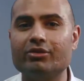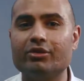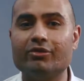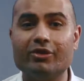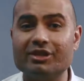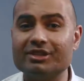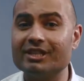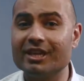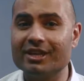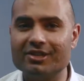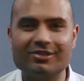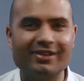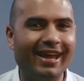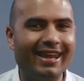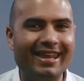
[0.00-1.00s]
reversing
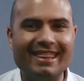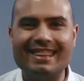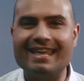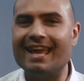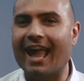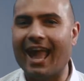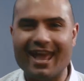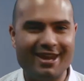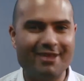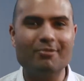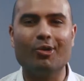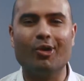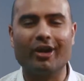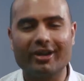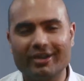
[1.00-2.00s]
into anything
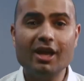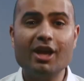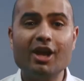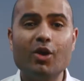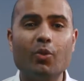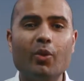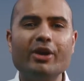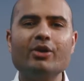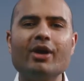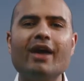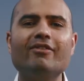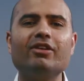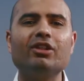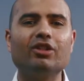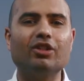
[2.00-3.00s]
anymore. When you
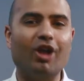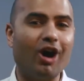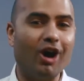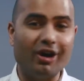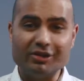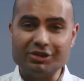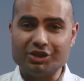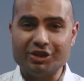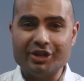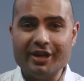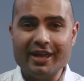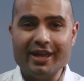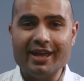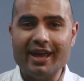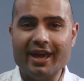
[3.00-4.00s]
have a long
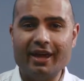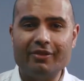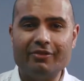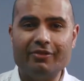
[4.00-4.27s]
journey ahead of